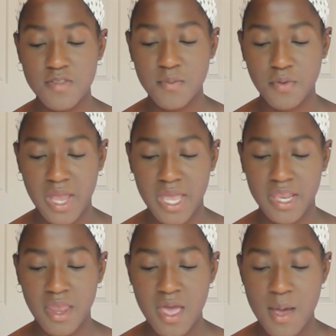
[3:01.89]
of the
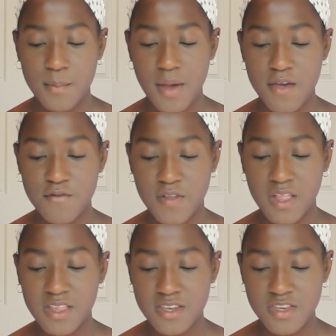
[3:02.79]
Brain by
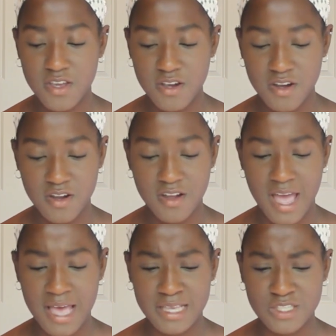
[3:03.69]
Villainier
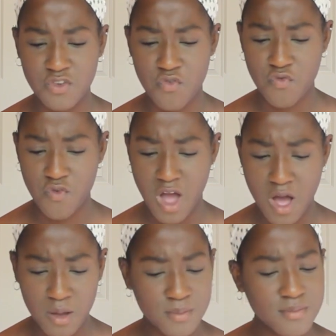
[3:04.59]
S.
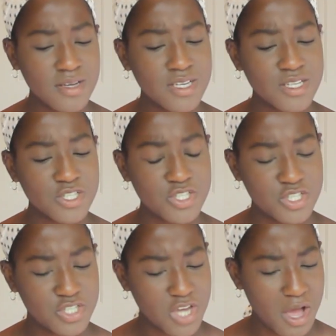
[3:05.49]

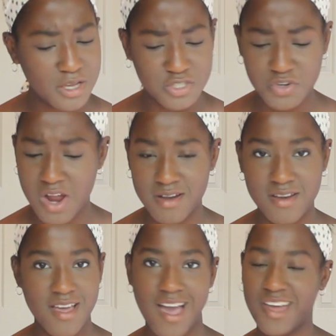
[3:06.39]
Ramachandran.
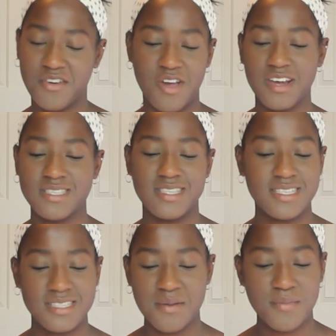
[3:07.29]
I don't know how to say
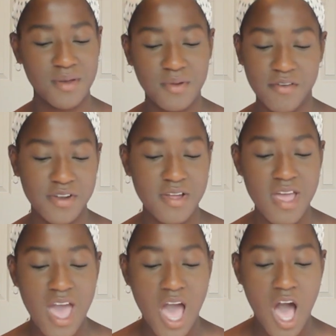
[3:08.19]
his name, but
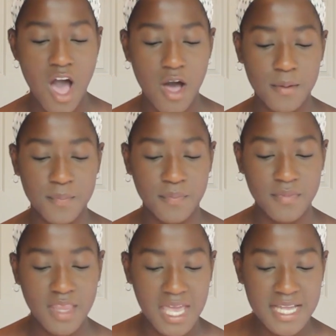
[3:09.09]
whatever.
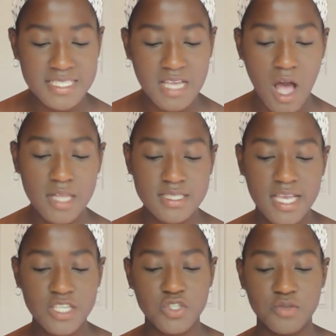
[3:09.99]
Its
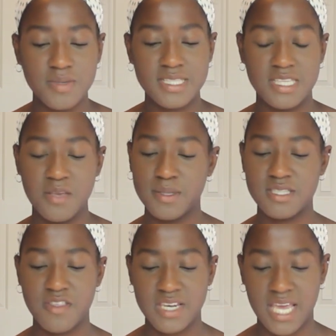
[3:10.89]
content drew me deep
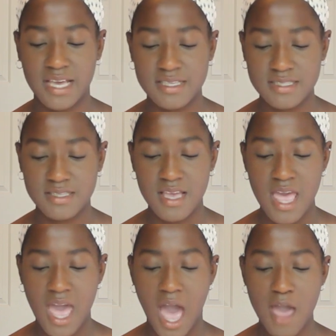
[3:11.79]
into the text.
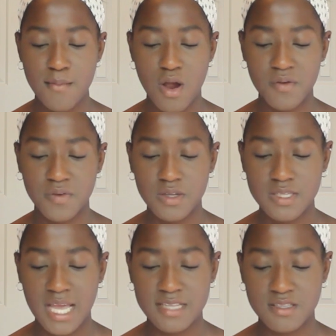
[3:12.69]
I
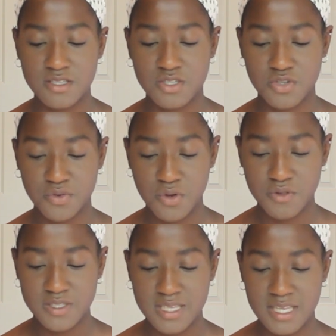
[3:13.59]
marveled at the
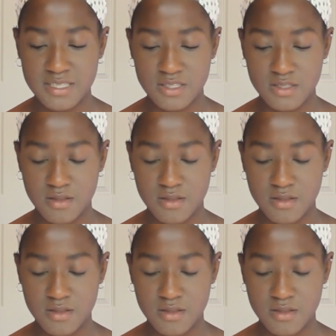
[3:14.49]
truth in